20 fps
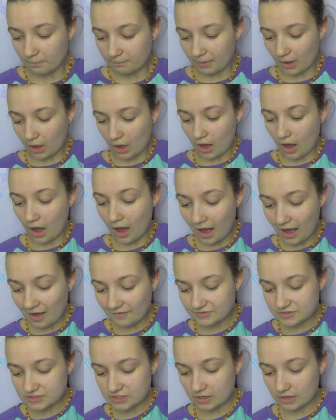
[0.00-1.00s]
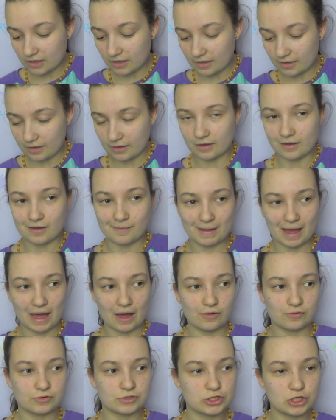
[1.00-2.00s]
But after
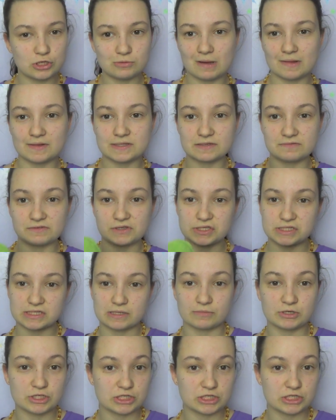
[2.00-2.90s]
about 2 months of using them,